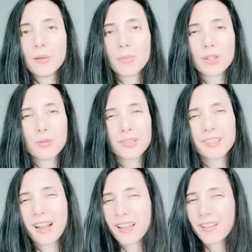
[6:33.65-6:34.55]
but who is
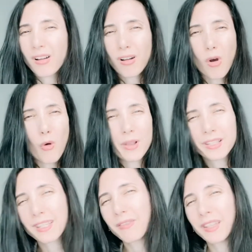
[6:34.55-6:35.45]
not
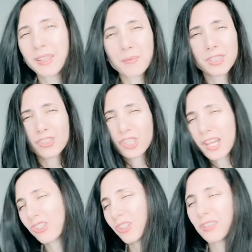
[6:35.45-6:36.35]
always giving them
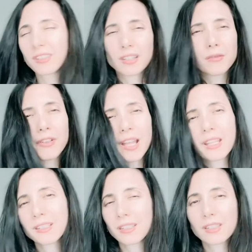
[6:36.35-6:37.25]
suggestions and
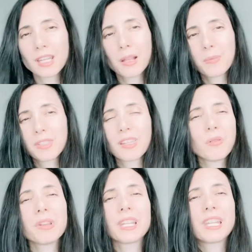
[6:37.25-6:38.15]
advice and tips. They don't
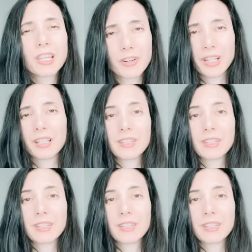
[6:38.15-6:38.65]
want to hear it.